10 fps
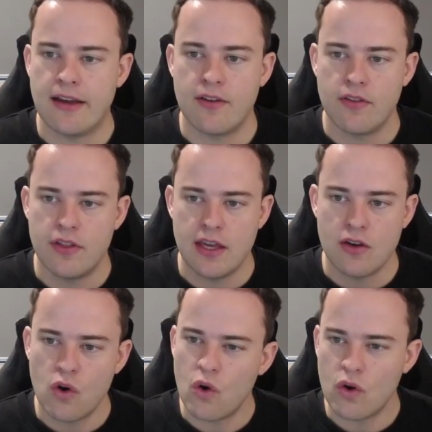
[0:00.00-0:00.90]
The
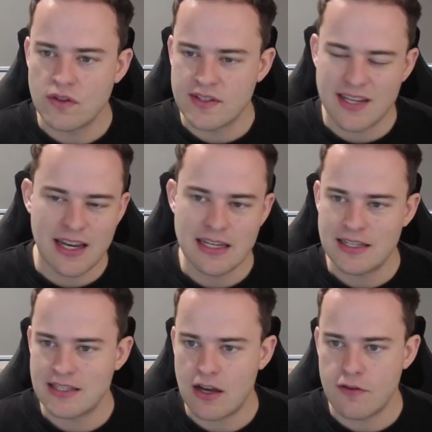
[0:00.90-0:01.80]
cores tending
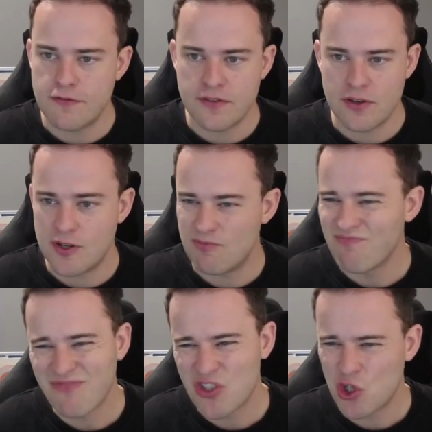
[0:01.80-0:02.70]
to sell for $200
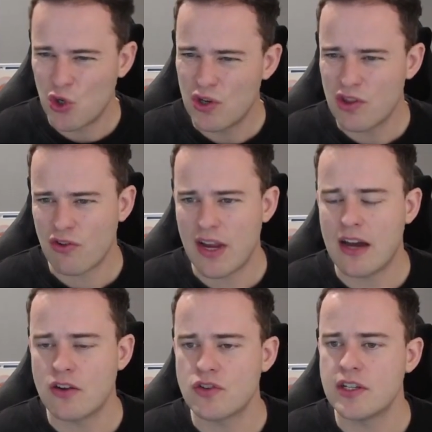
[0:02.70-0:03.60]
to
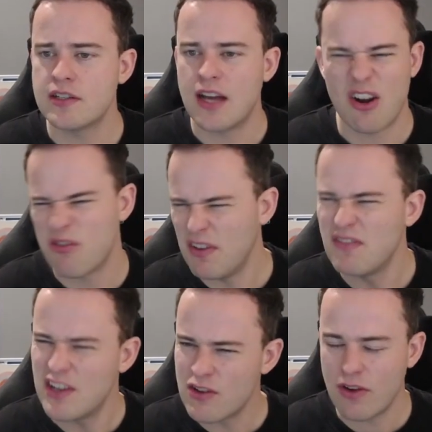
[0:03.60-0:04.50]
$300,
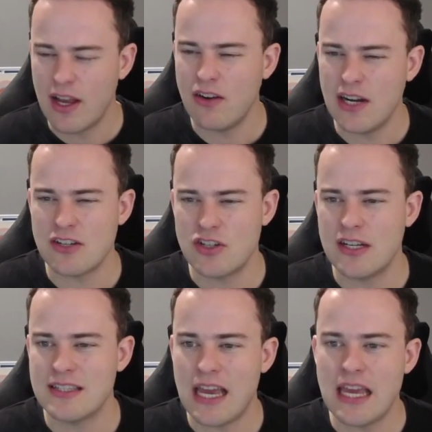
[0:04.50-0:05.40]
$150 to $300 actually,
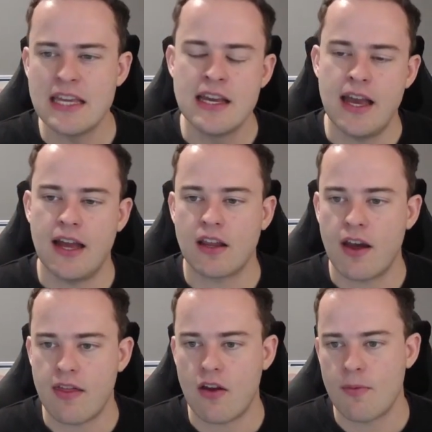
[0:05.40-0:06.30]
I'd say, and
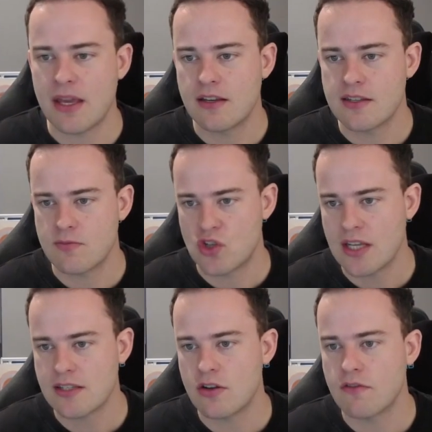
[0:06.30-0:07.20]
Kythera Mechanism
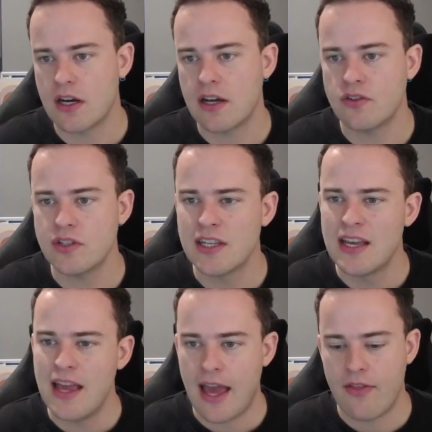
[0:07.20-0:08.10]
just over $100,
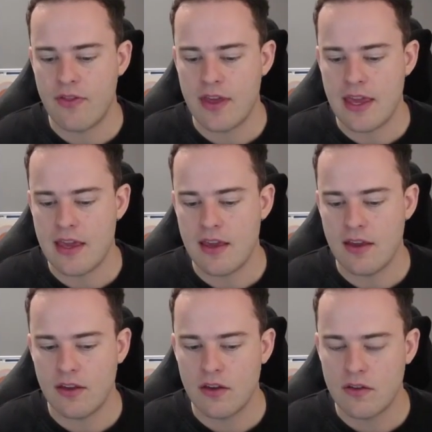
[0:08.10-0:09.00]
and
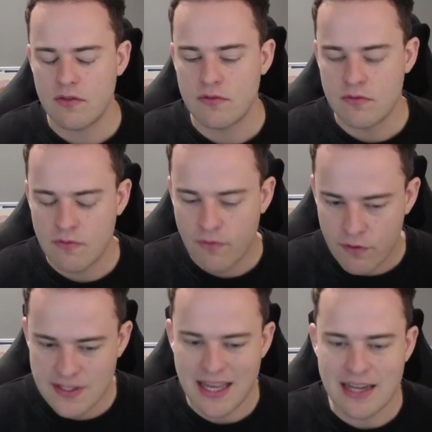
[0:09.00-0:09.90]
the
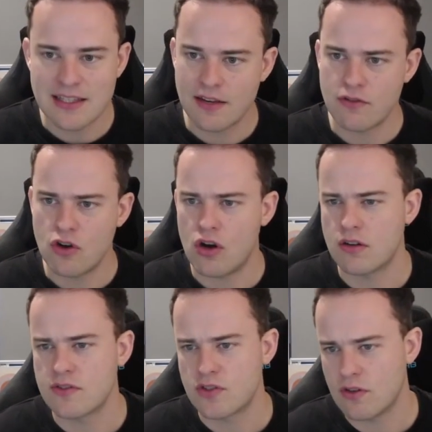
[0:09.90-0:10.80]
Frazettas have
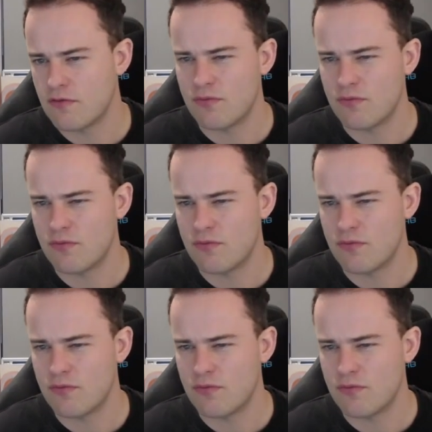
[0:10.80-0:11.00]
gone sort of